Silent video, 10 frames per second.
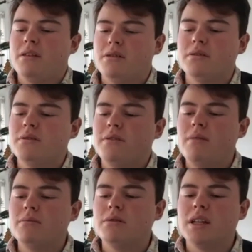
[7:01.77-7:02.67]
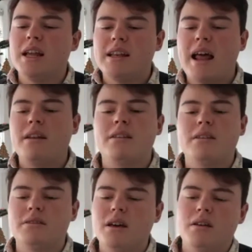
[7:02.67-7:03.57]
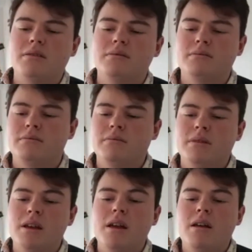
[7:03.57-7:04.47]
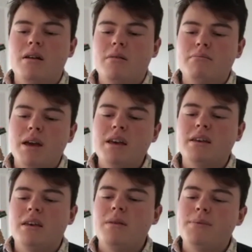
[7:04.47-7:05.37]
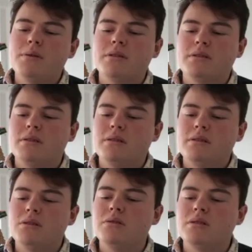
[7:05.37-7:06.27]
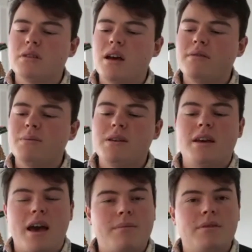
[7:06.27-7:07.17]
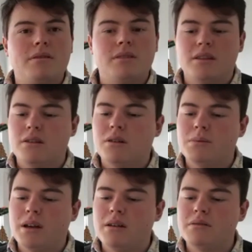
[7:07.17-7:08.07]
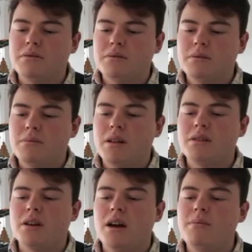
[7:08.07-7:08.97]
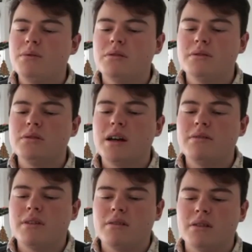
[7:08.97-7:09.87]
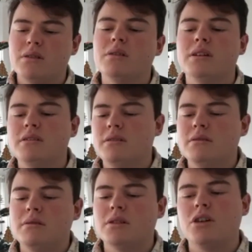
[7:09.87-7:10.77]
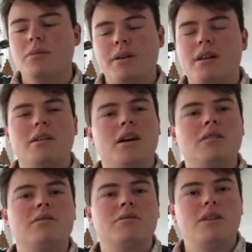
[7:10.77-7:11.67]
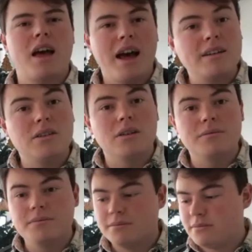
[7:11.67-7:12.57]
Torvill fumbled and it landed in the snow. "May it keep you as you deserve to be kept," said the copper elf. By the time Torvill had found the coin, the copper elf had gone.